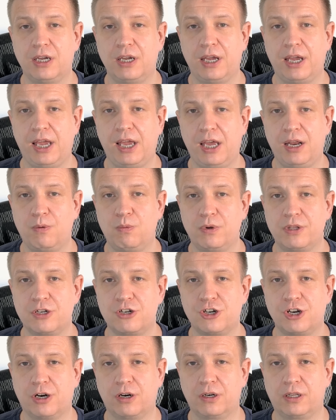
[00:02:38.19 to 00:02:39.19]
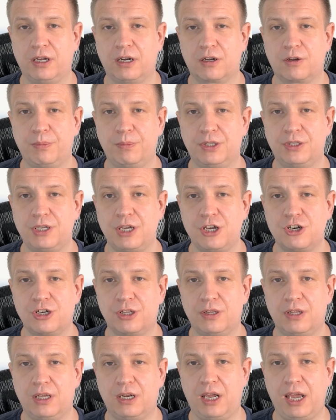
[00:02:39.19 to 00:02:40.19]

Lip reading: and with a shared documentation that